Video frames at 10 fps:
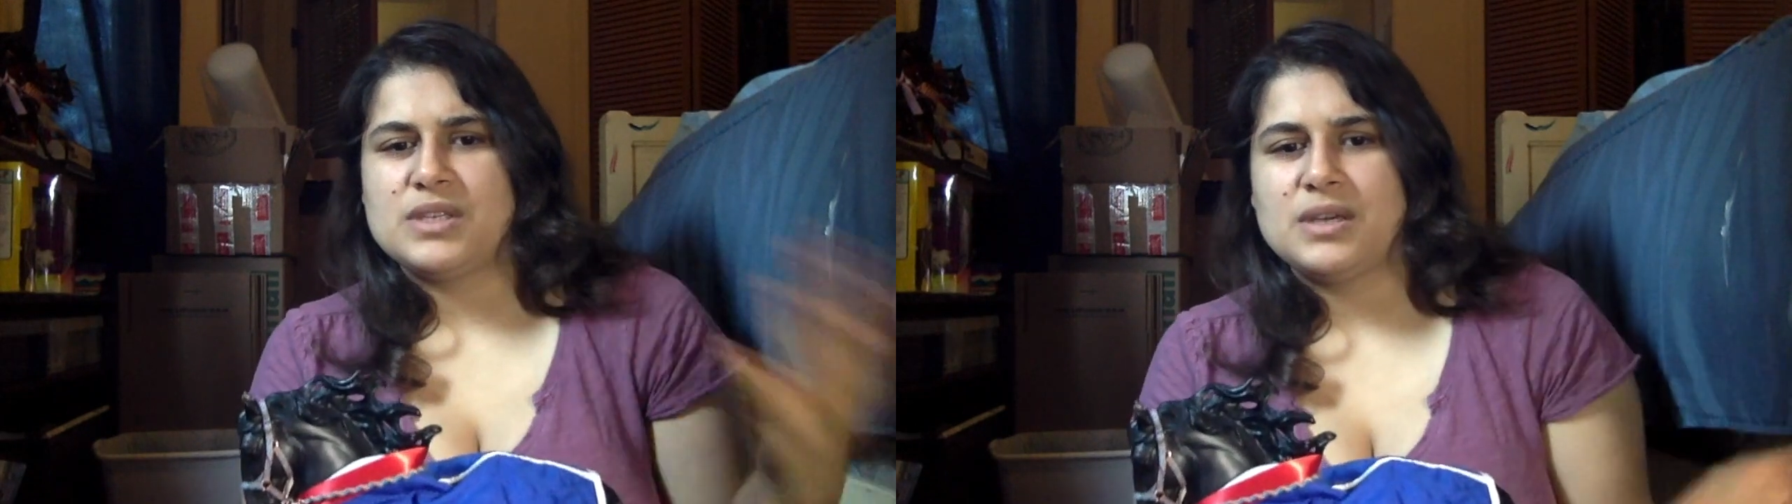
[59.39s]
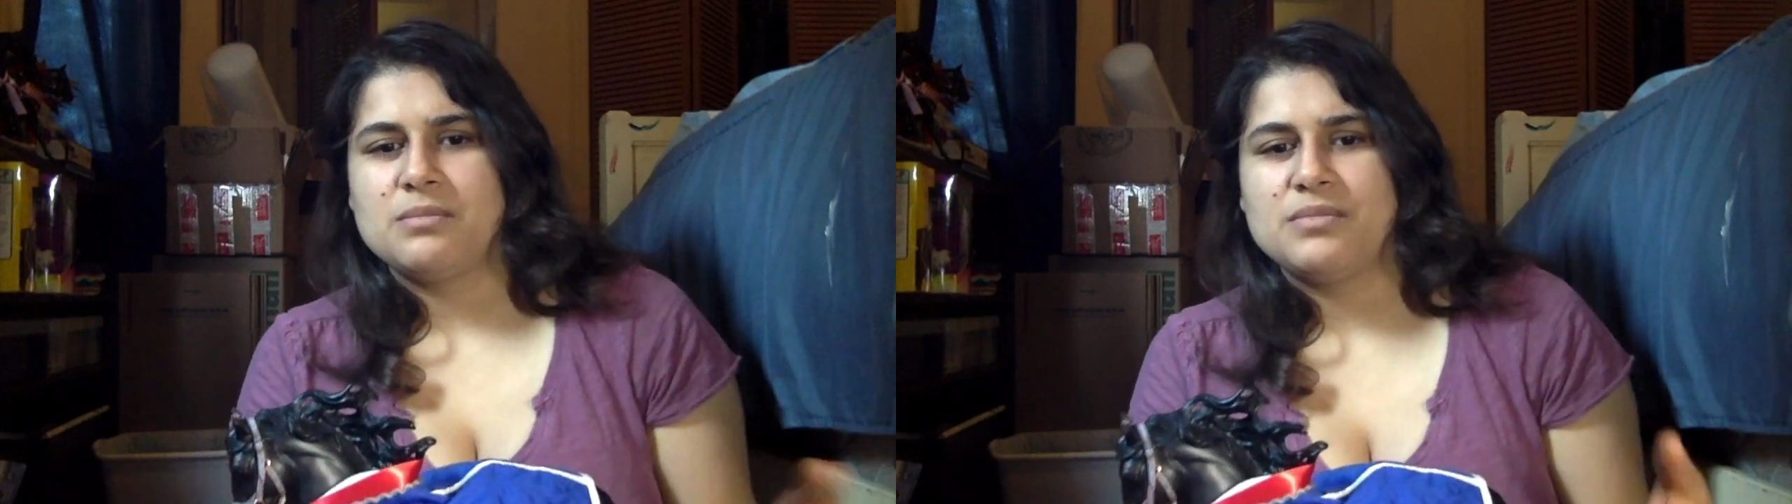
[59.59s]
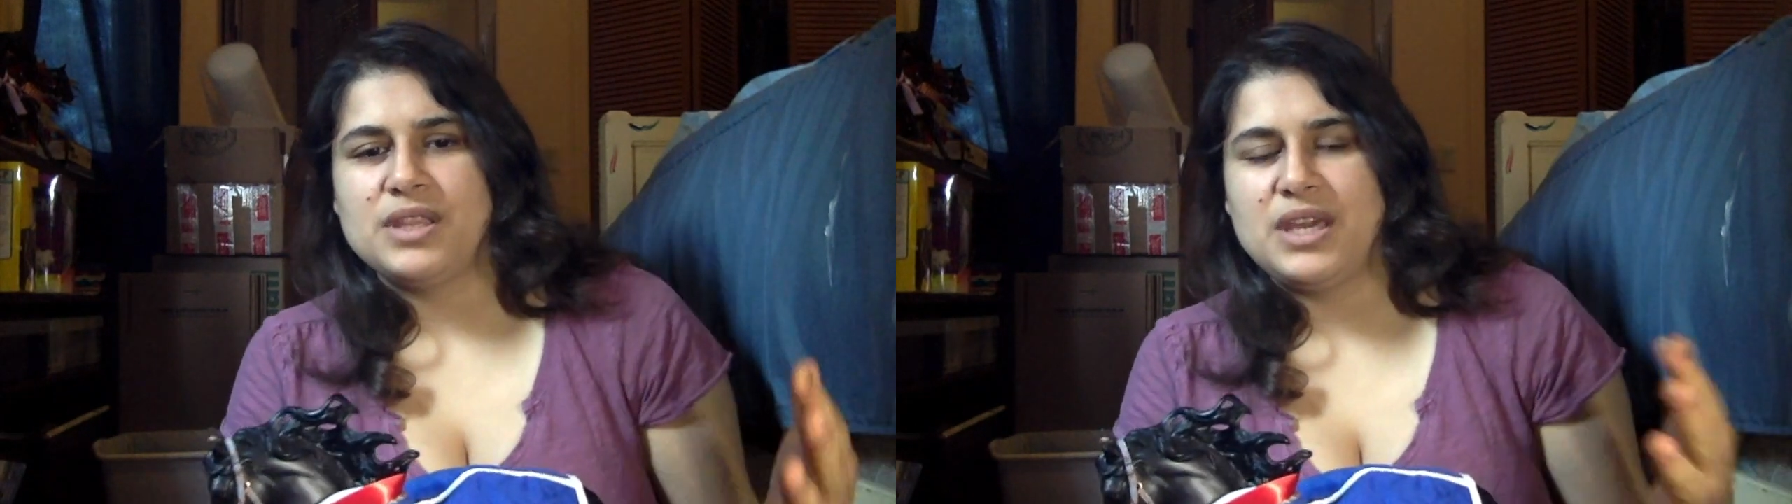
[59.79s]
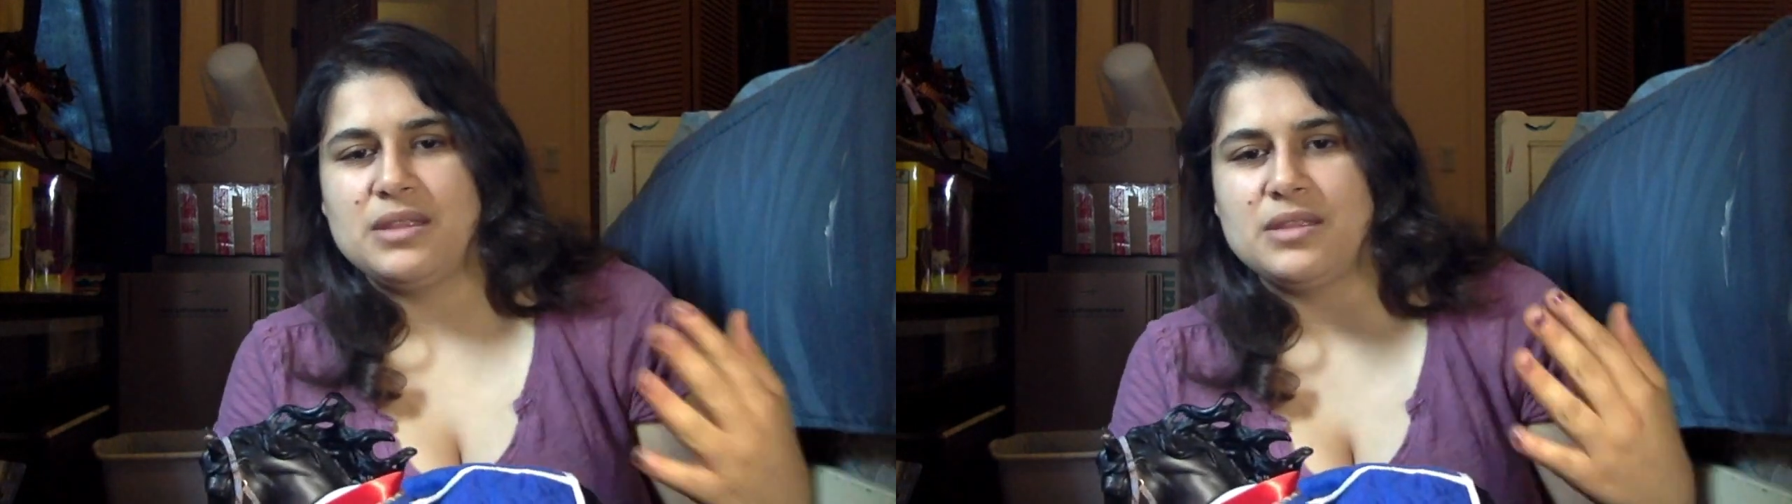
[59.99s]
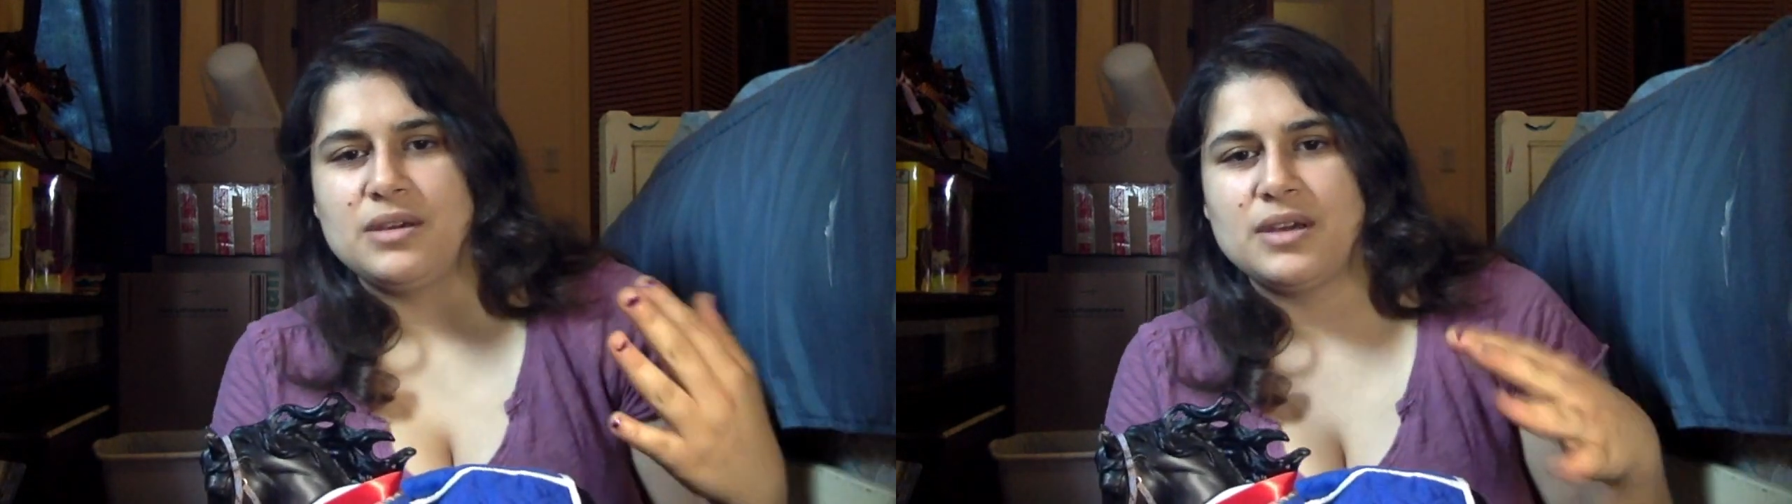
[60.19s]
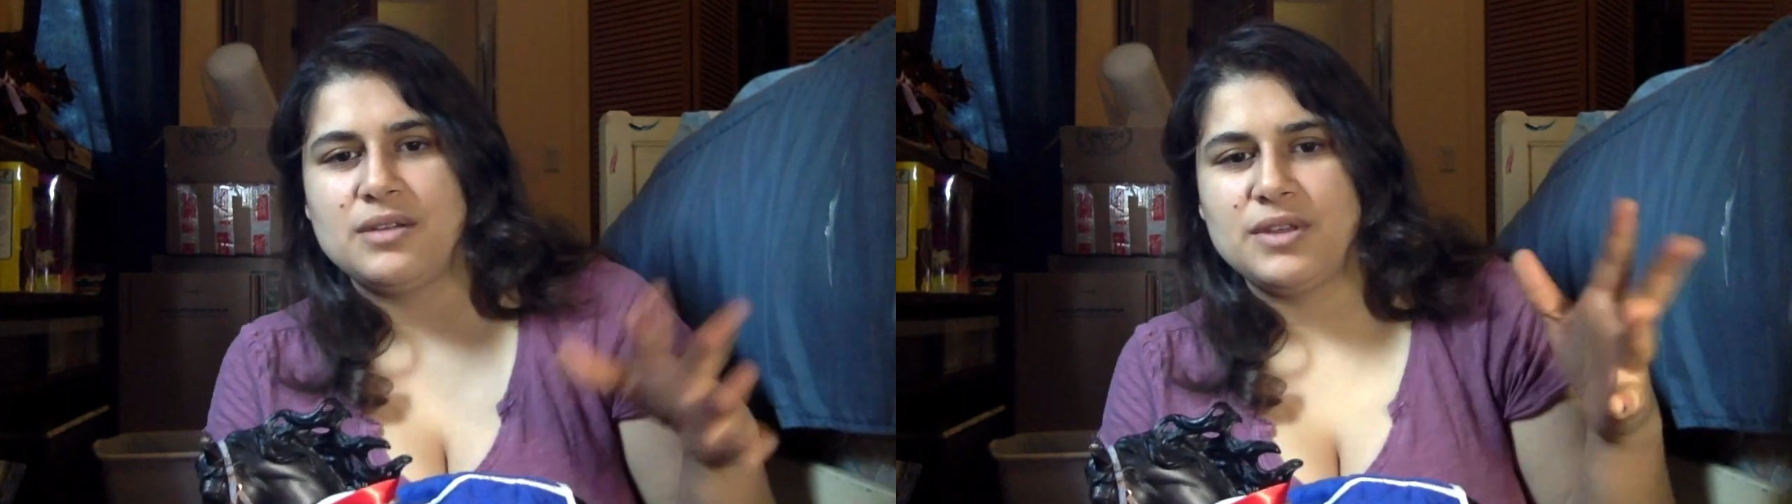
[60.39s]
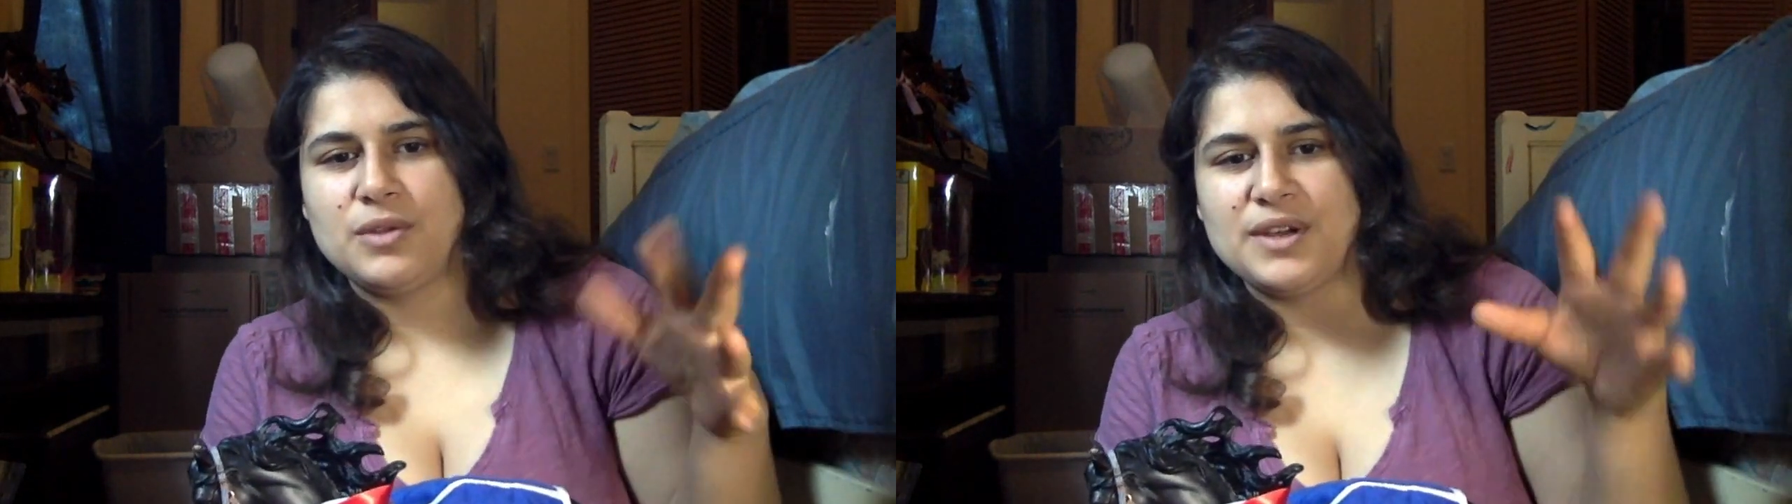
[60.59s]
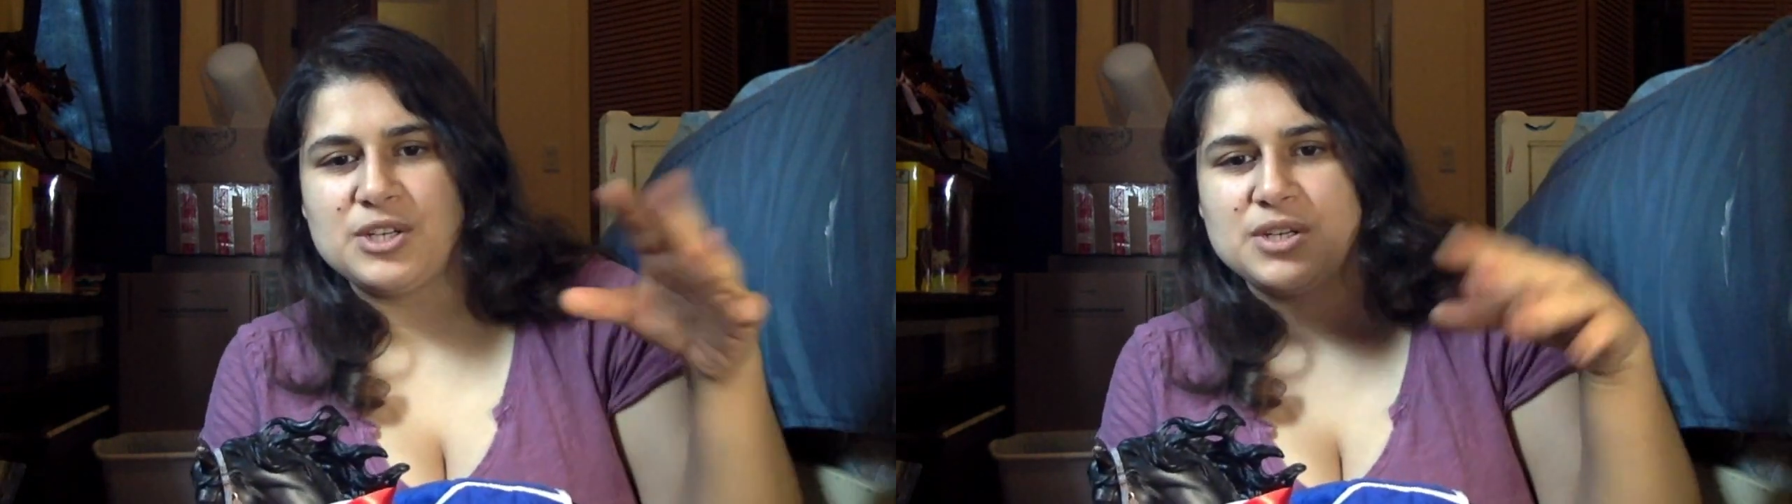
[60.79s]
complete the
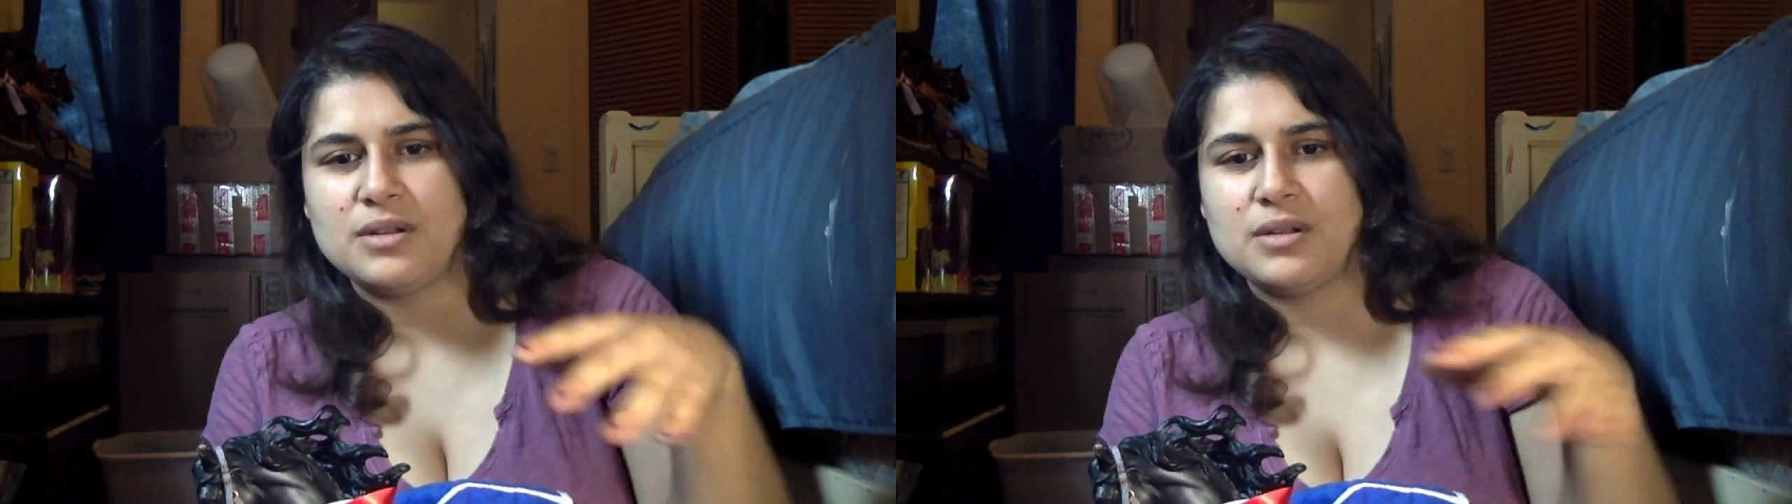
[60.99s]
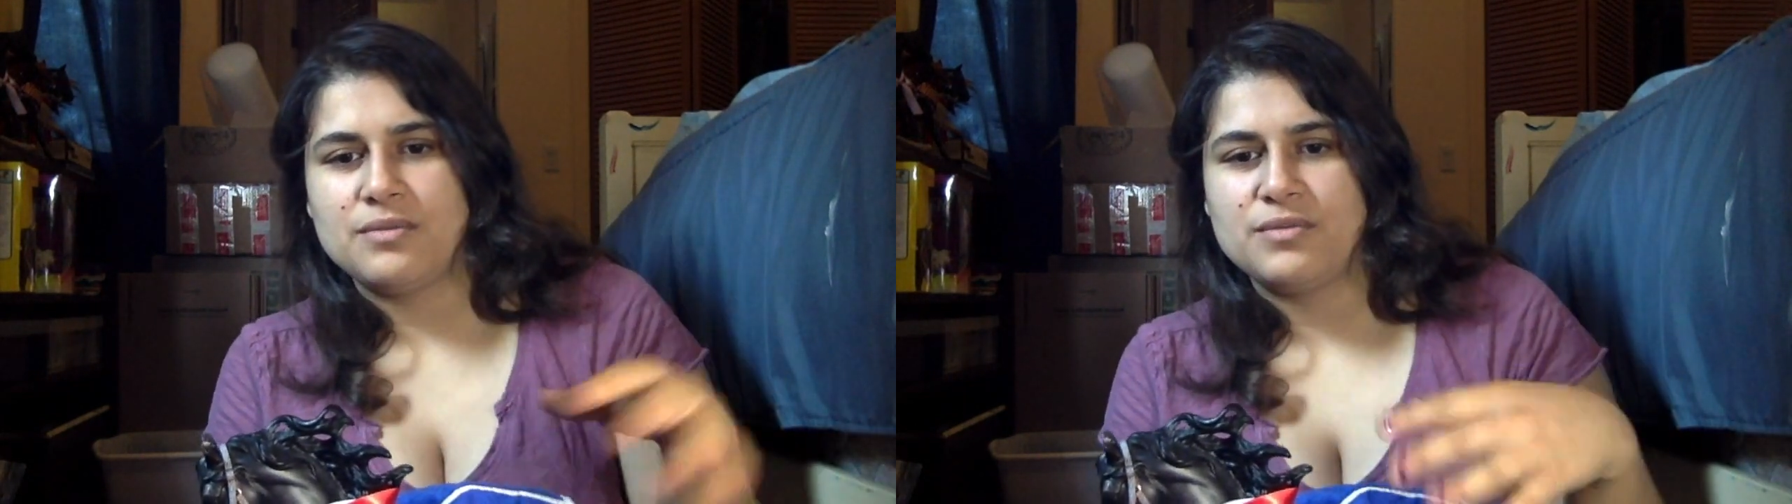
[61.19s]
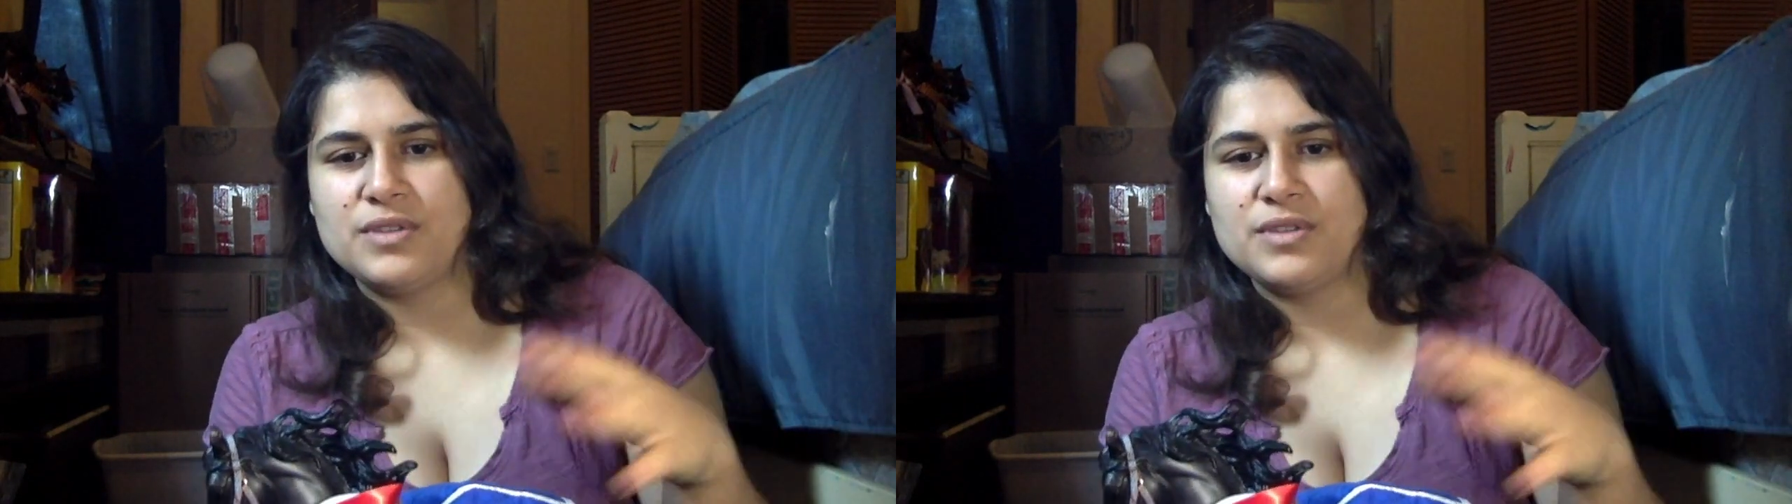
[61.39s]
collection of